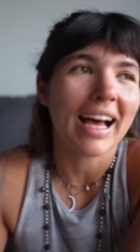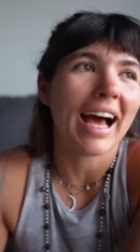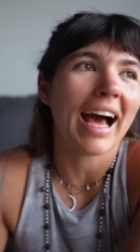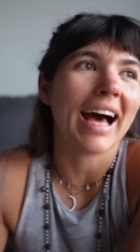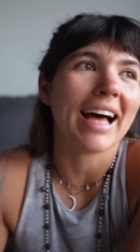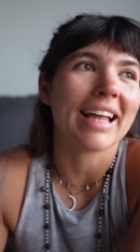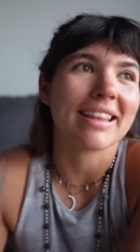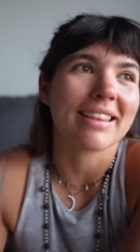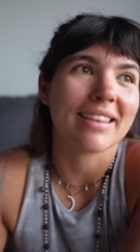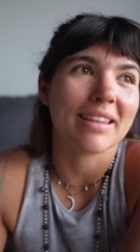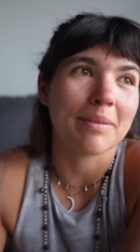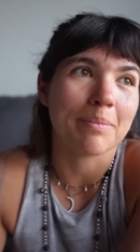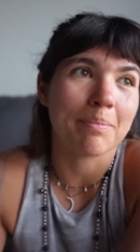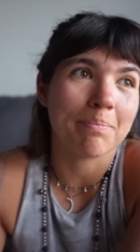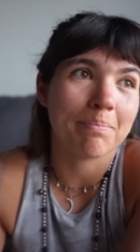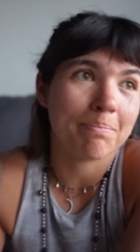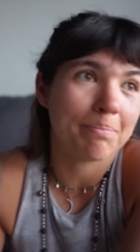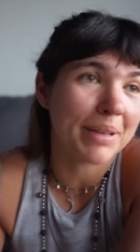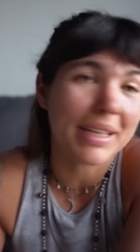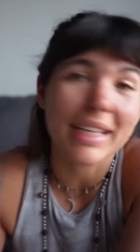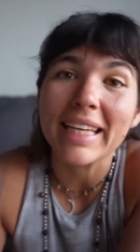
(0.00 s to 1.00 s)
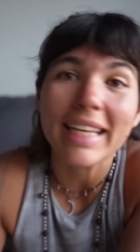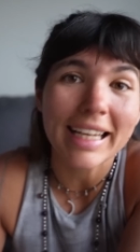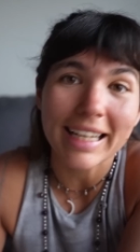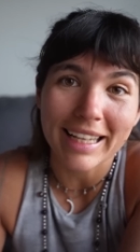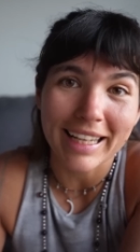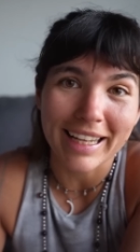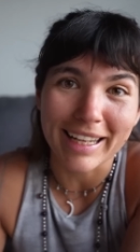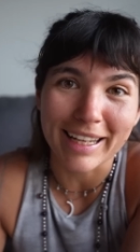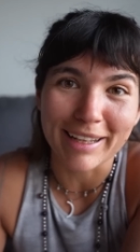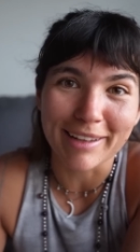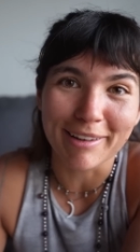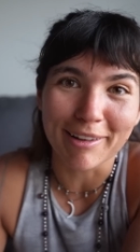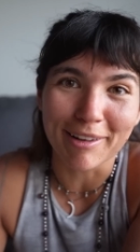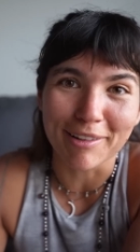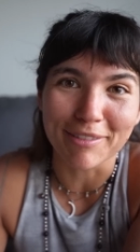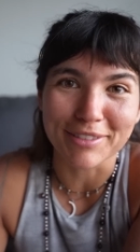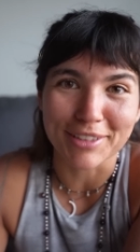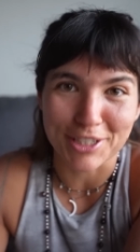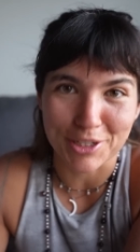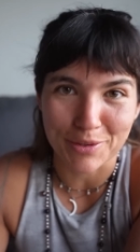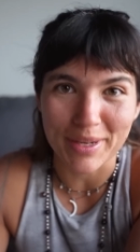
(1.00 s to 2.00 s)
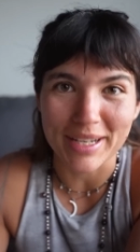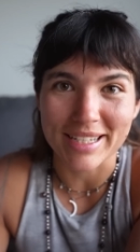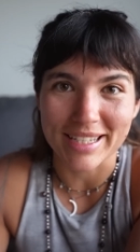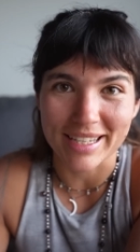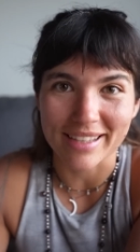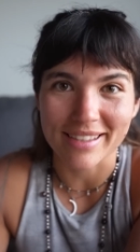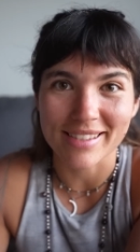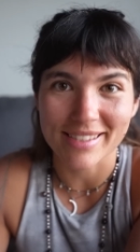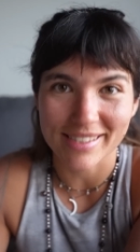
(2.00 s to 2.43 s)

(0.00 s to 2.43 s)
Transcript: at the beginning of the 20th